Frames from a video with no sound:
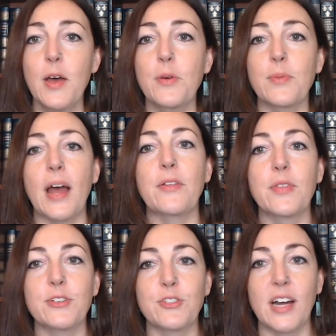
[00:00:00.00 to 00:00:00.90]
rather
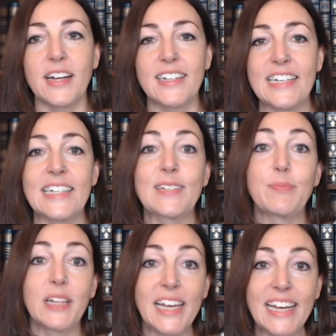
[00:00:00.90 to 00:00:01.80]
than trying to
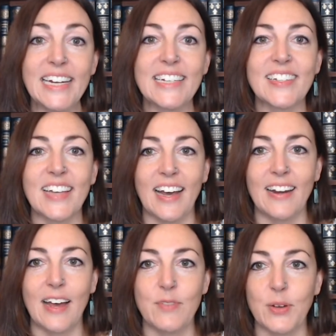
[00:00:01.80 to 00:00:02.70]
explain
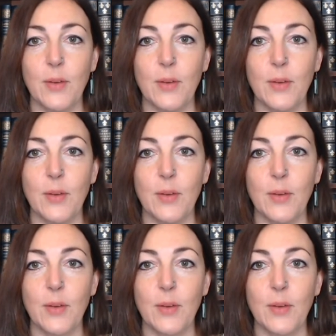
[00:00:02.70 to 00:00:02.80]
skydiving